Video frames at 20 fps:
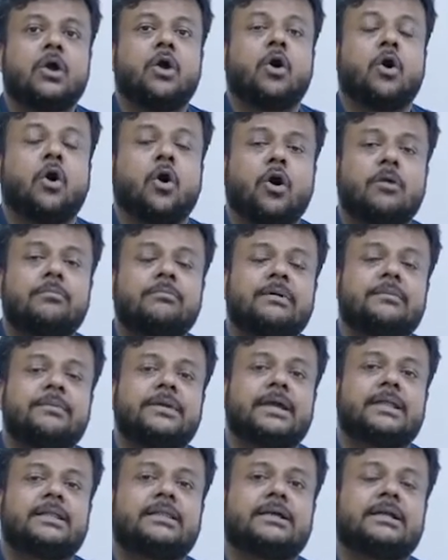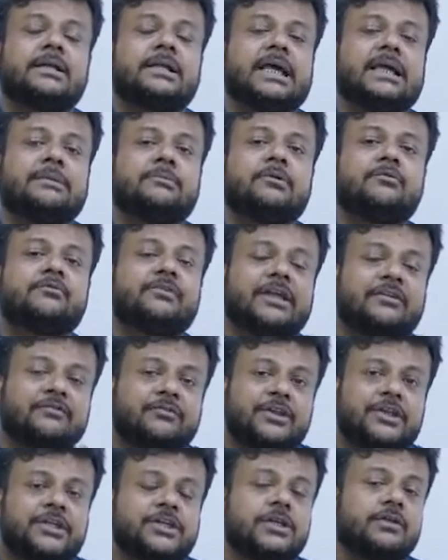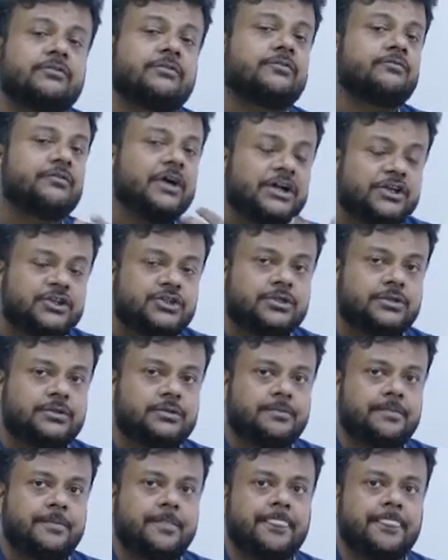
or maybe at the time of definition of a function,